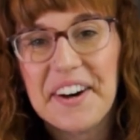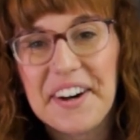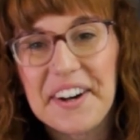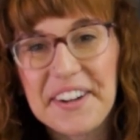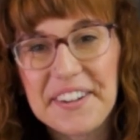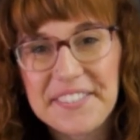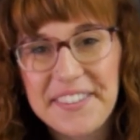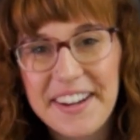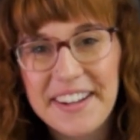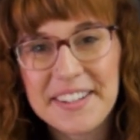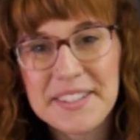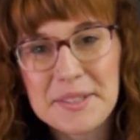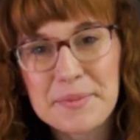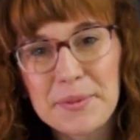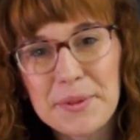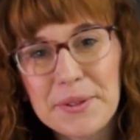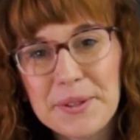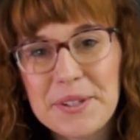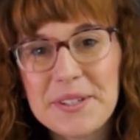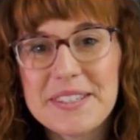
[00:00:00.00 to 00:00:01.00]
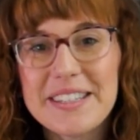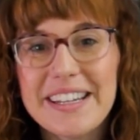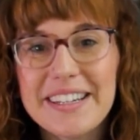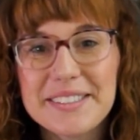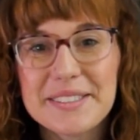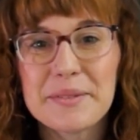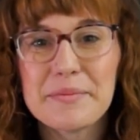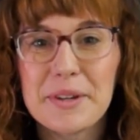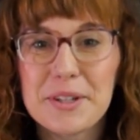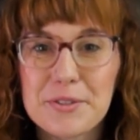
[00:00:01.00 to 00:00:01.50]
All right, Explorers, thanks
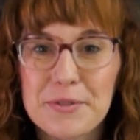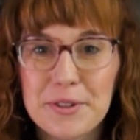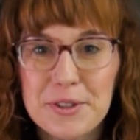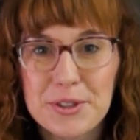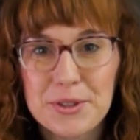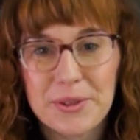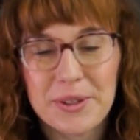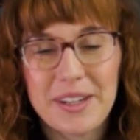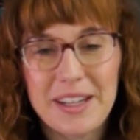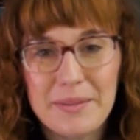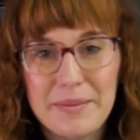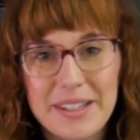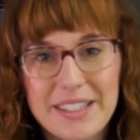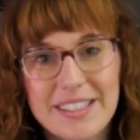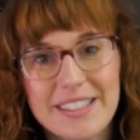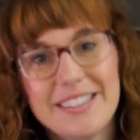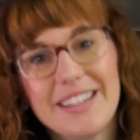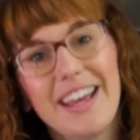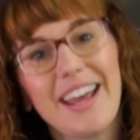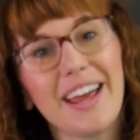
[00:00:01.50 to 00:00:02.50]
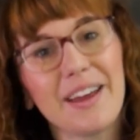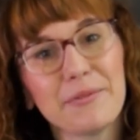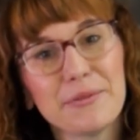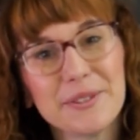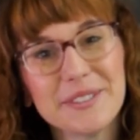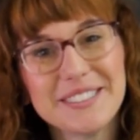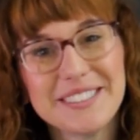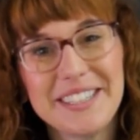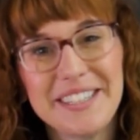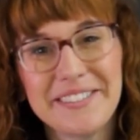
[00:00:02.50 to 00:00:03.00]
so much for joining me today, and we'll
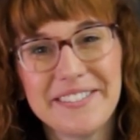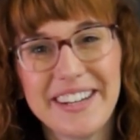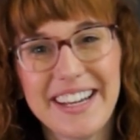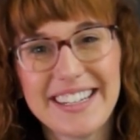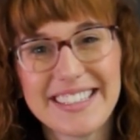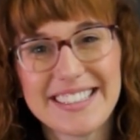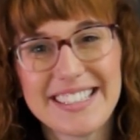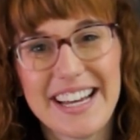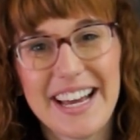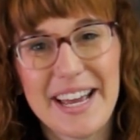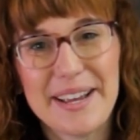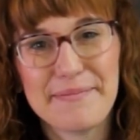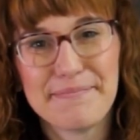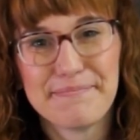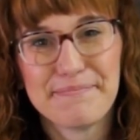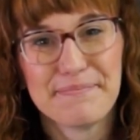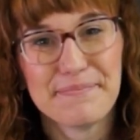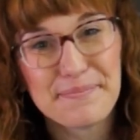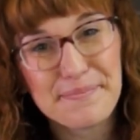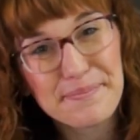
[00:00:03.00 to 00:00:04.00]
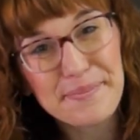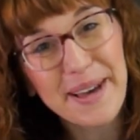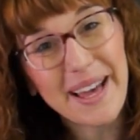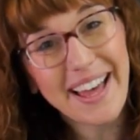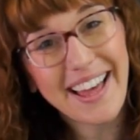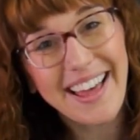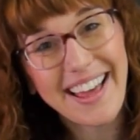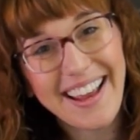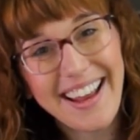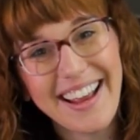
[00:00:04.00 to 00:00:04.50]
see you next time.
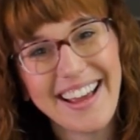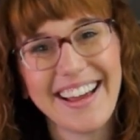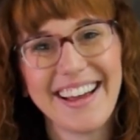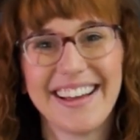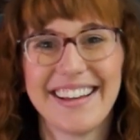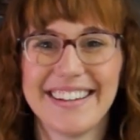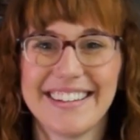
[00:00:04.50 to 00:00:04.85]
Bye.